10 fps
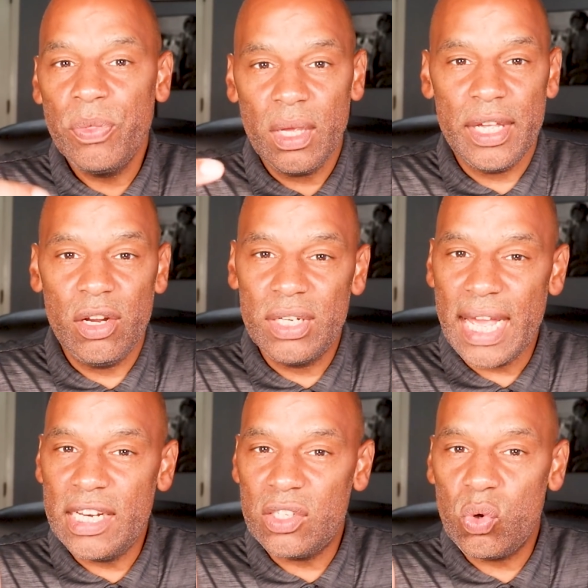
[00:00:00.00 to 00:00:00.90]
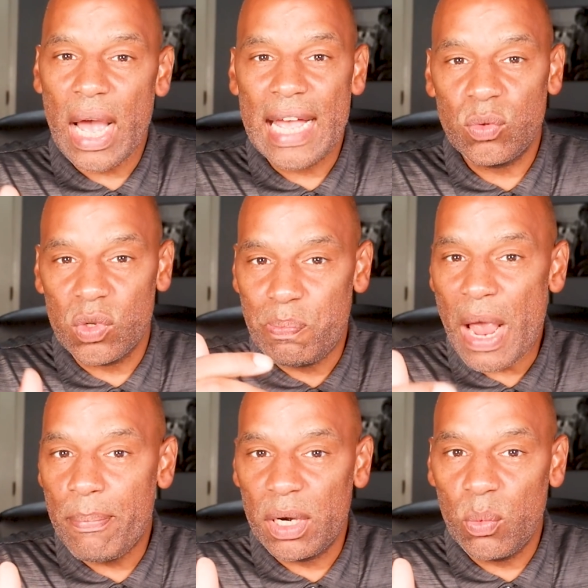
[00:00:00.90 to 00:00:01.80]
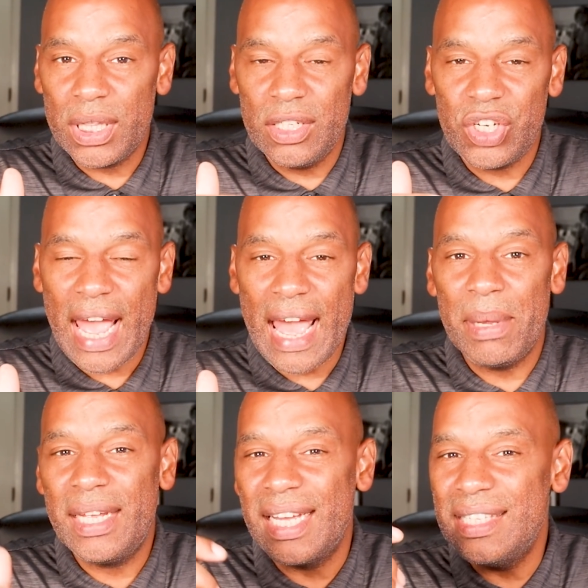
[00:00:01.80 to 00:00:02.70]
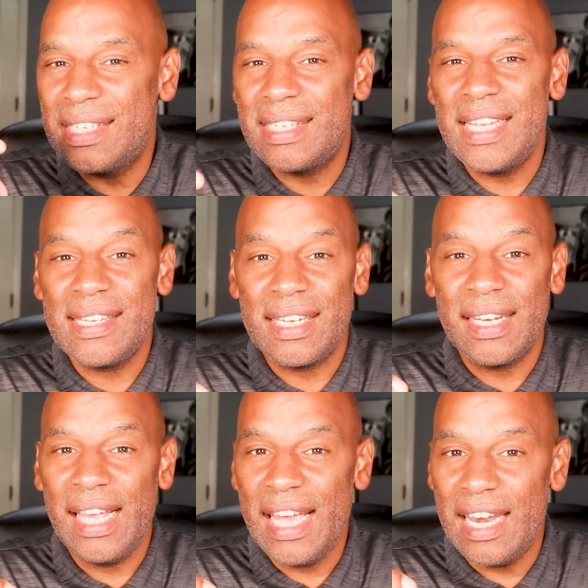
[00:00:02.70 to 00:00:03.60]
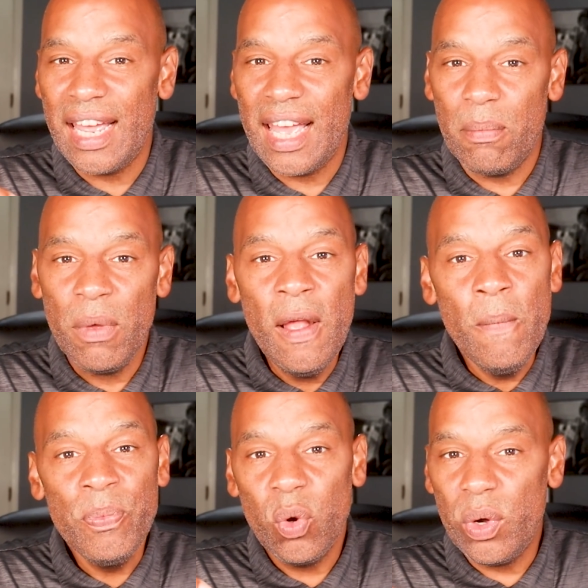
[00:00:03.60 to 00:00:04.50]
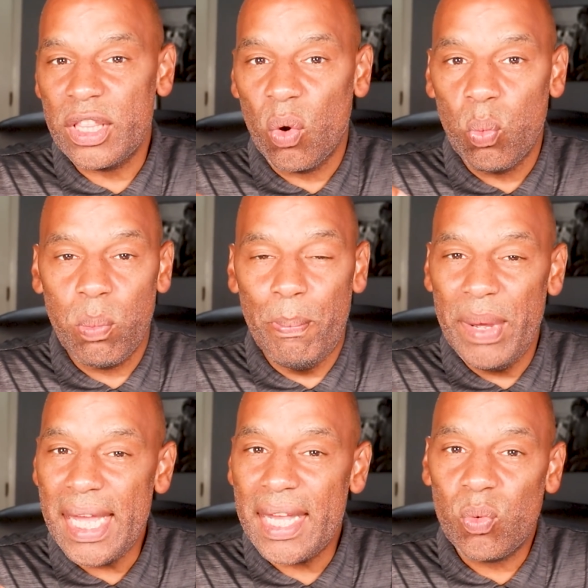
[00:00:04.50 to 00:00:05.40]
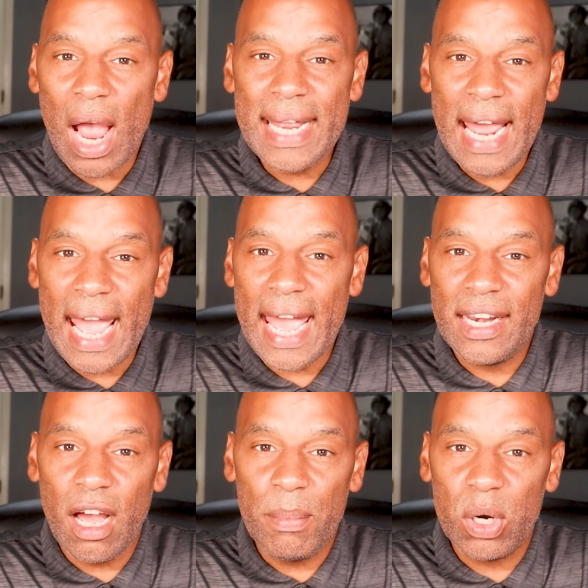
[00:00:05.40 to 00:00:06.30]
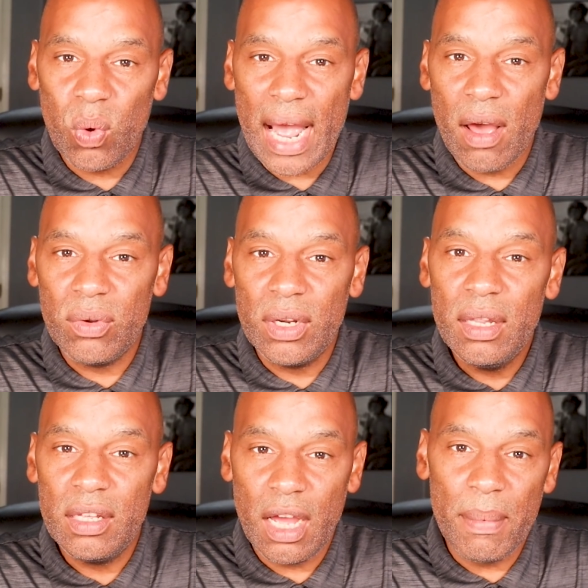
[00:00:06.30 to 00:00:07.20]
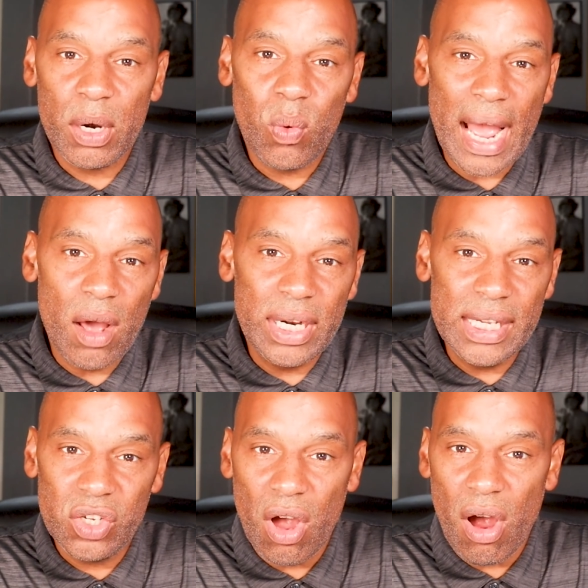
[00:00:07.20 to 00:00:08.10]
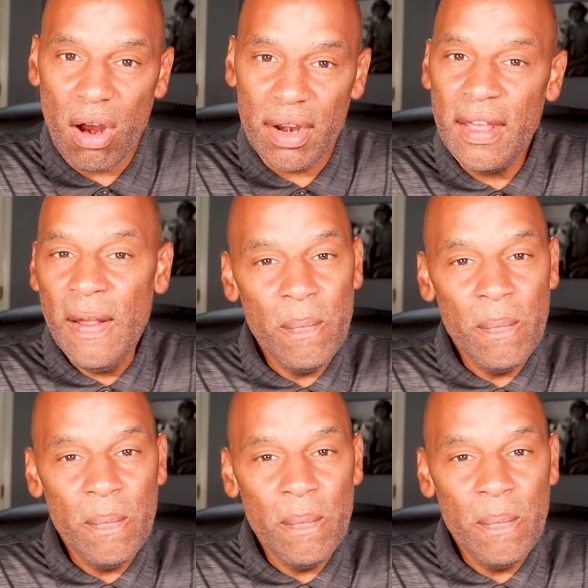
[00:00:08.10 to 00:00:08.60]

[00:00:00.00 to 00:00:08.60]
Yordenis Ugas was peppering him with a jab and consistently hitting him with a big right hand coming around his guard.